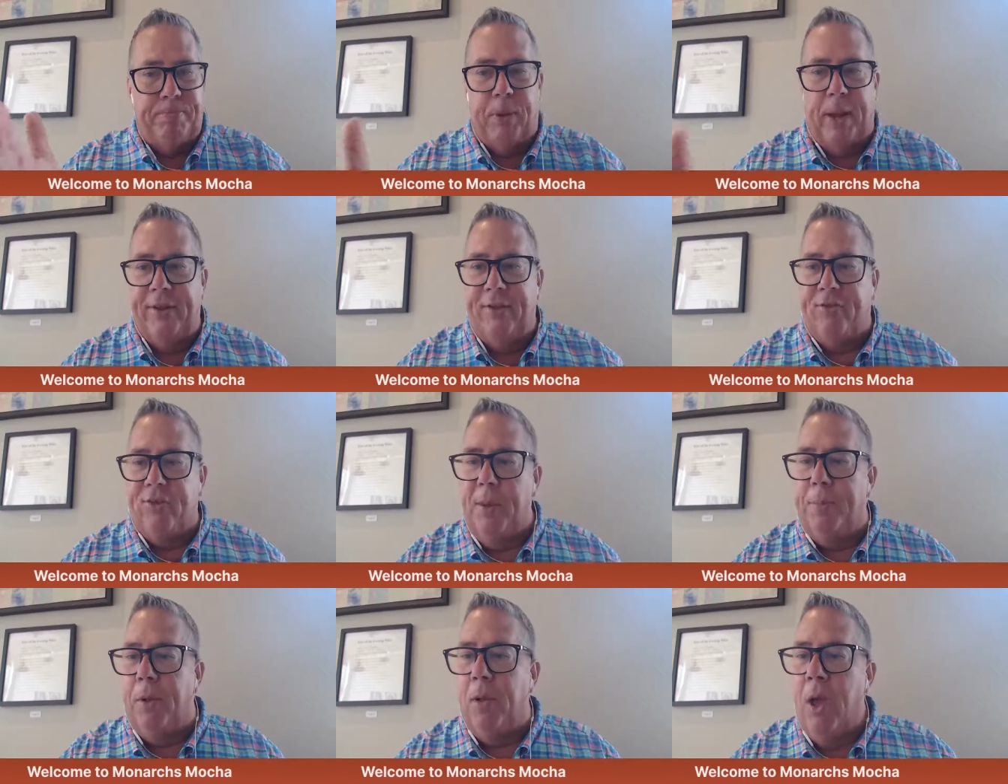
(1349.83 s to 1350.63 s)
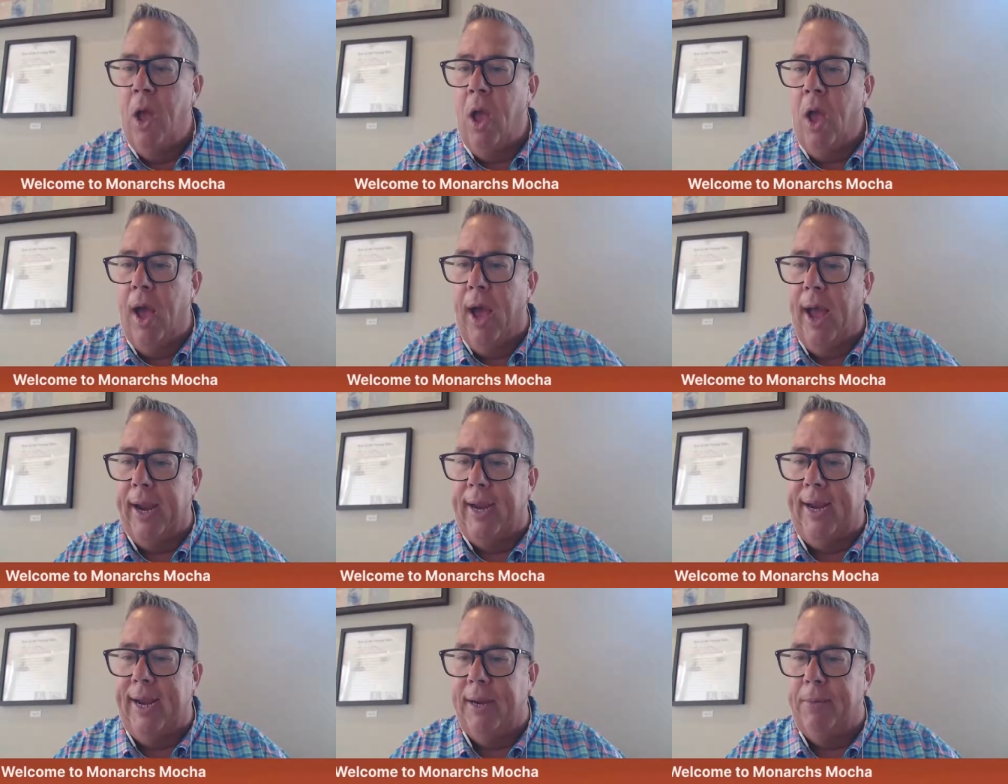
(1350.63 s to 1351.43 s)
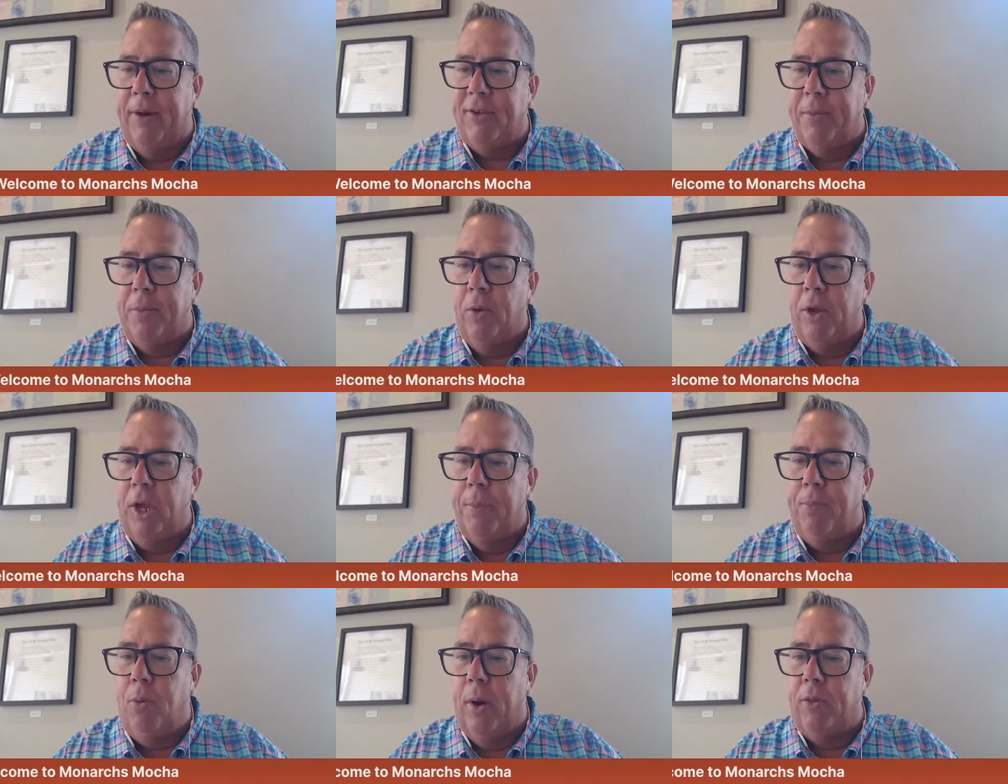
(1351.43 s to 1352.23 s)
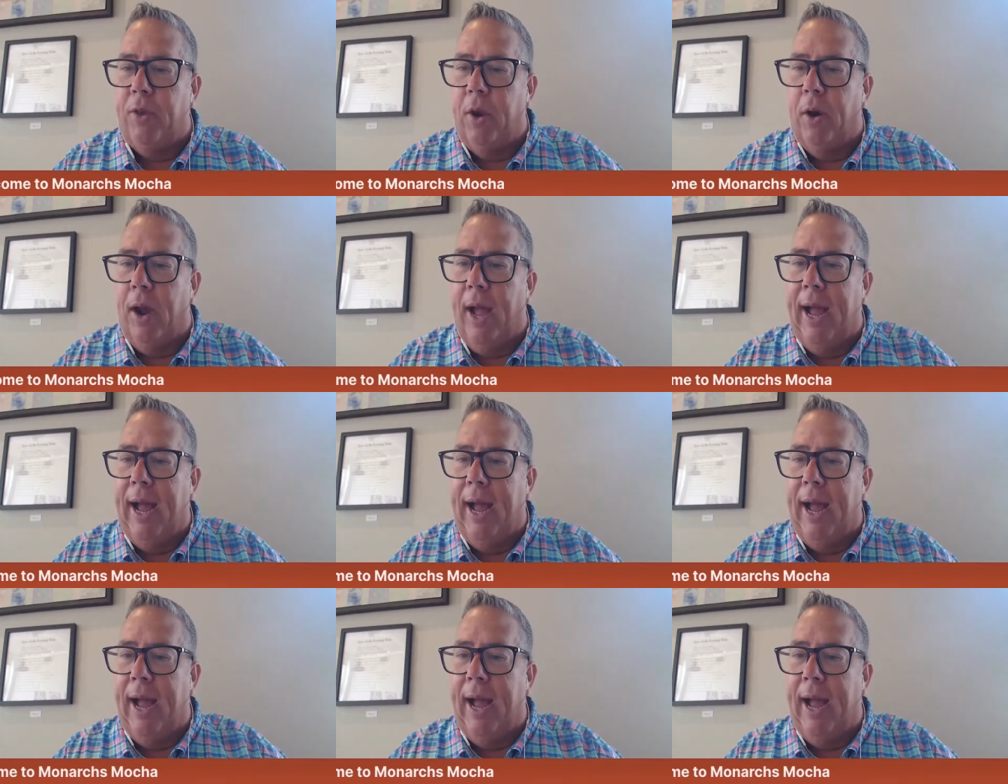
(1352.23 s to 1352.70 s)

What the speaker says: Plain and simple. Kenny brings up a really good point there.